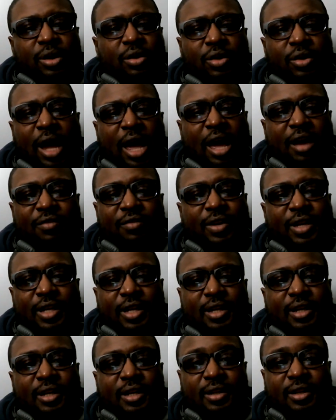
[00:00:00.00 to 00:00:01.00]
have
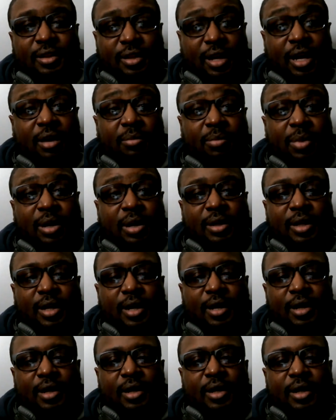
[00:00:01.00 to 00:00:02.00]
any. Think about that.
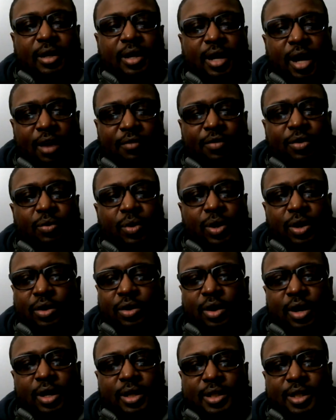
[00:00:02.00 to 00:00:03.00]
Everyone on
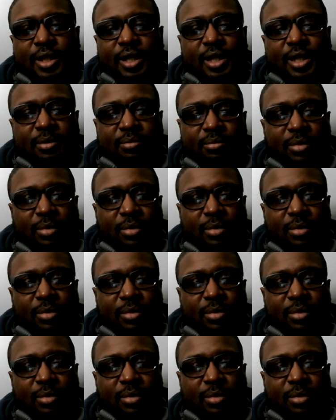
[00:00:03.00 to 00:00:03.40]
our team,